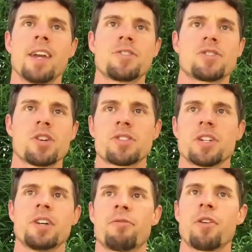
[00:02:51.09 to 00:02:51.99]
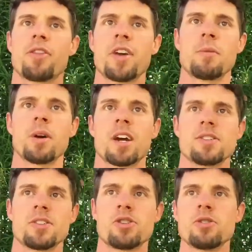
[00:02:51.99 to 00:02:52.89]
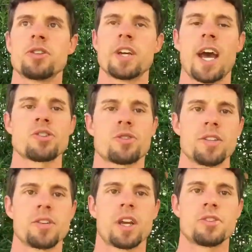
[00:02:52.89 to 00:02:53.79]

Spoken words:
it's just a different thing because it's usually extrinsic.